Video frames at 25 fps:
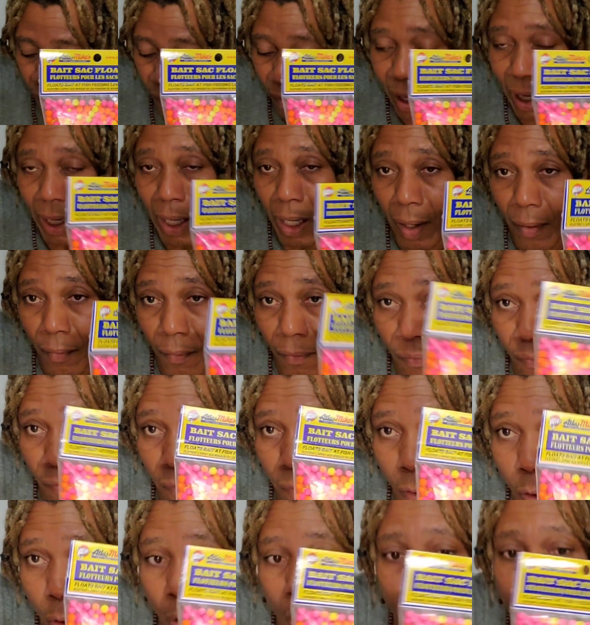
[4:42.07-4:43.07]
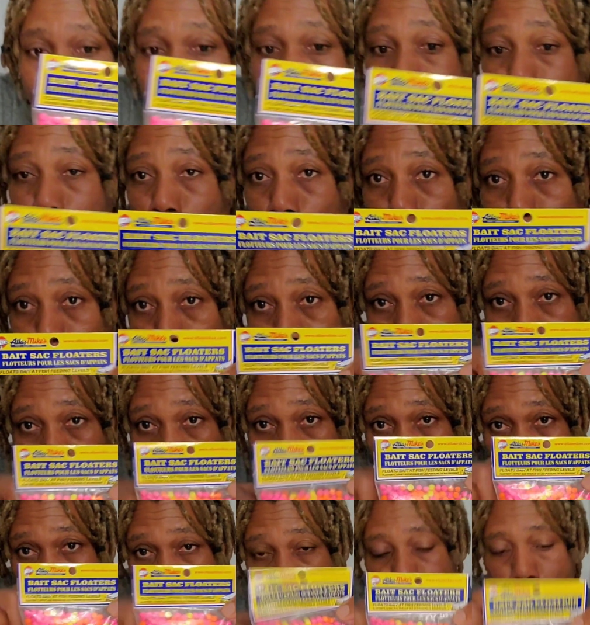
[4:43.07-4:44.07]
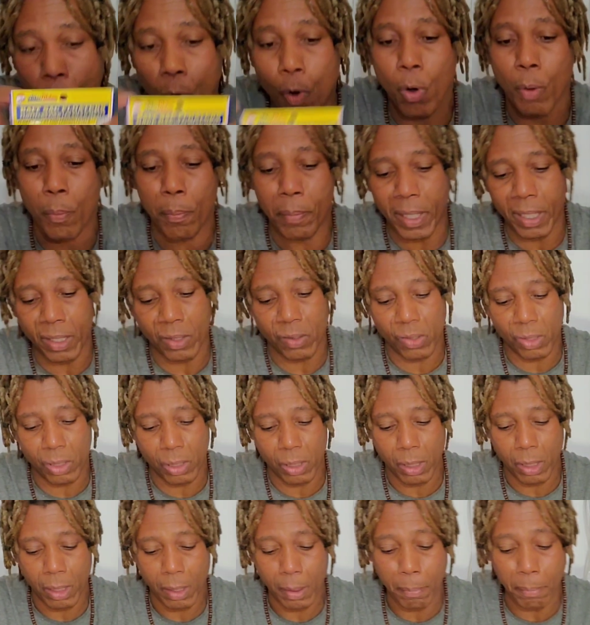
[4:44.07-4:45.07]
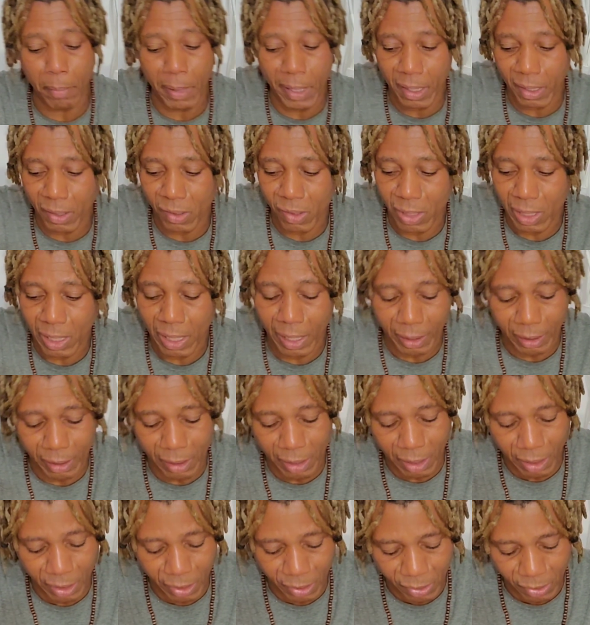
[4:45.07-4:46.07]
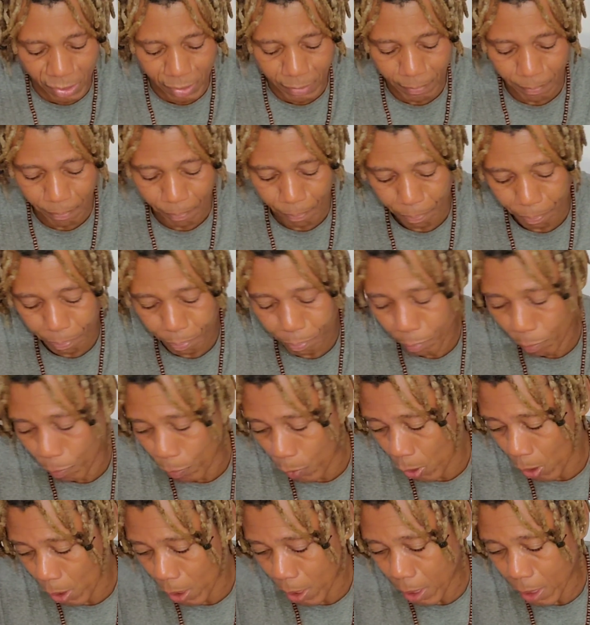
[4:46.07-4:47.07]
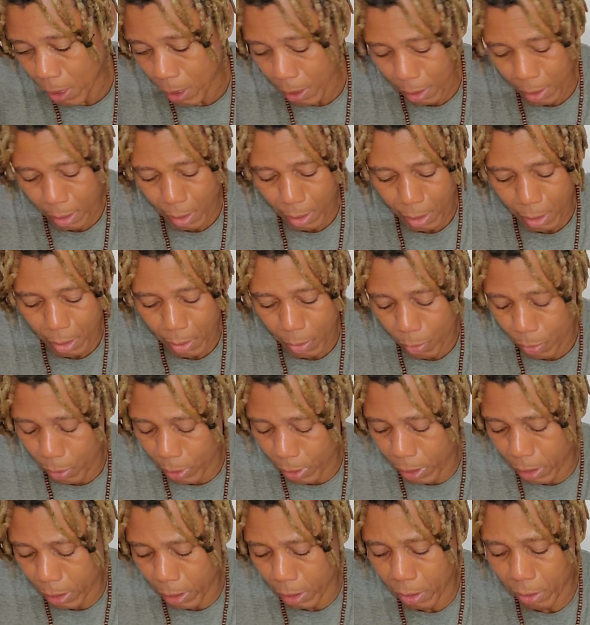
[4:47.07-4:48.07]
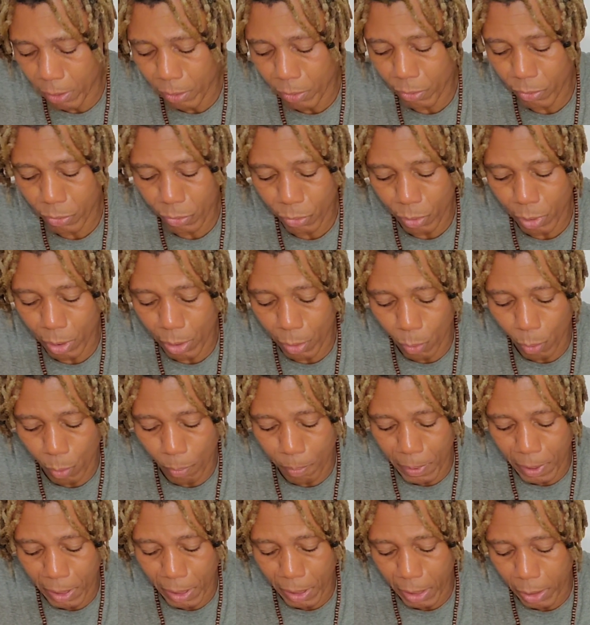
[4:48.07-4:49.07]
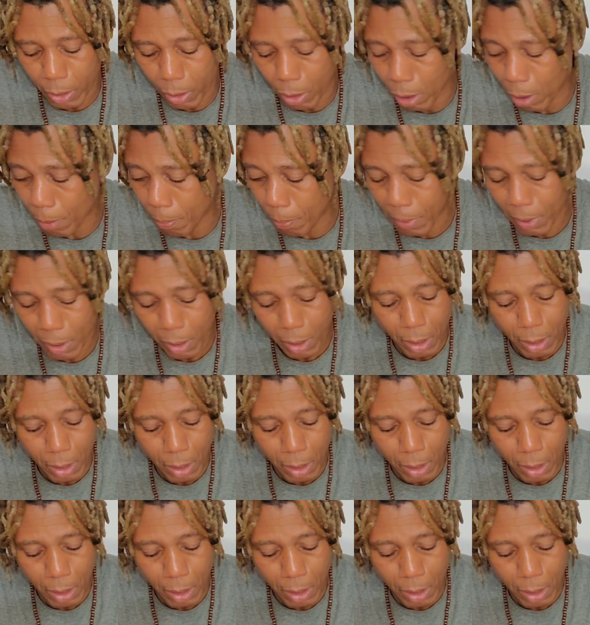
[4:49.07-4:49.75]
if I have four, I'm going to put four beads, beads like this. Okay, so I open it up.